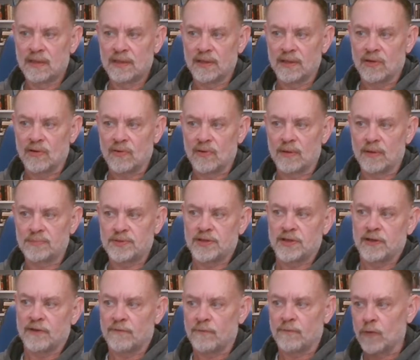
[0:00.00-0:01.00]
the
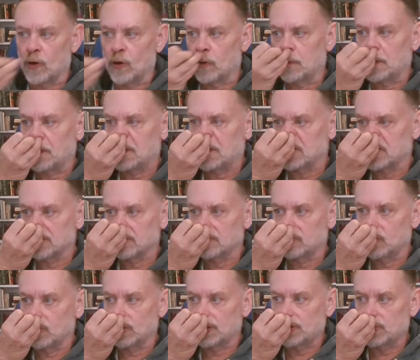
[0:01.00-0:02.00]
corruption of
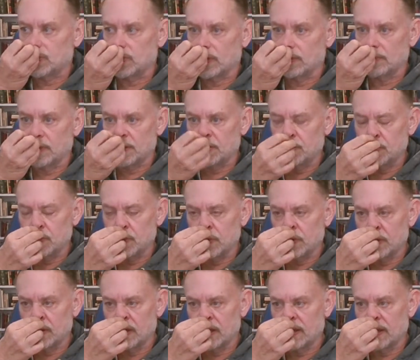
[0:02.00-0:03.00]
Romanism which were
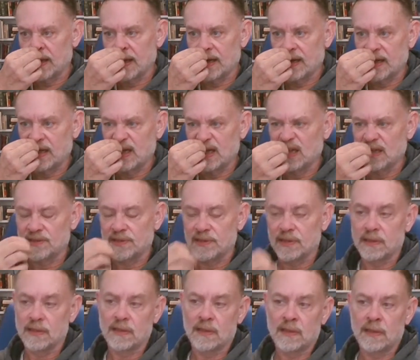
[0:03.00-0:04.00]
matured in that age,
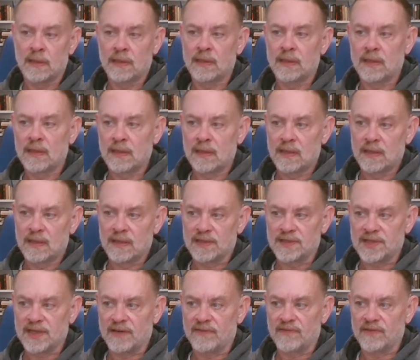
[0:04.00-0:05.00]
the
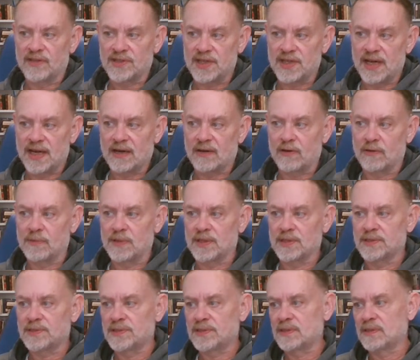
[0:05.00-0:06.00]
7
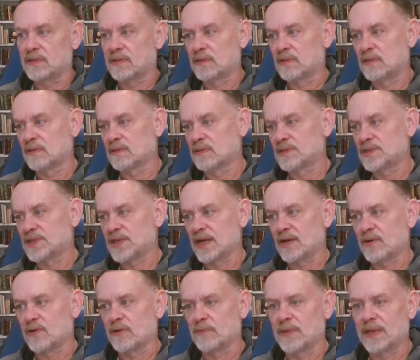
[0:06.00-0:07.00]
sacraments,
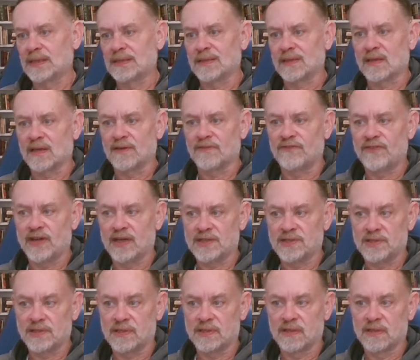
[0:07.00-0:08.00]
sacramental
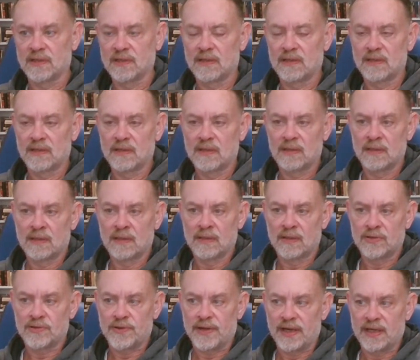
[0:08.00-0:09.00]
confession,
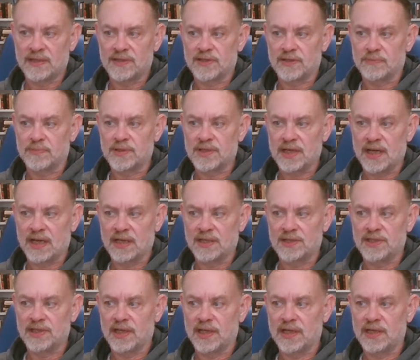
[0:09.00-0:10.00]

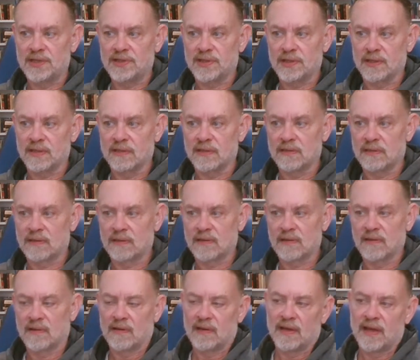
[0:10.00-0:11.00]
transubstantiation,
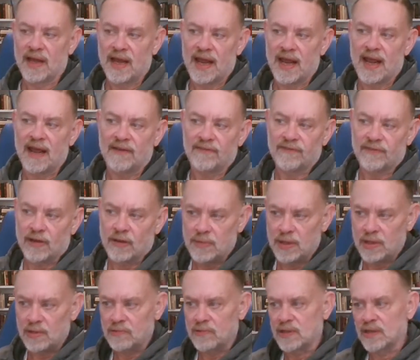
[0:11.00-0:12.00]
half
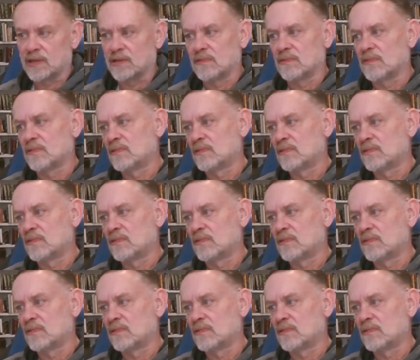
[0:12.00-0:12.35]
communion,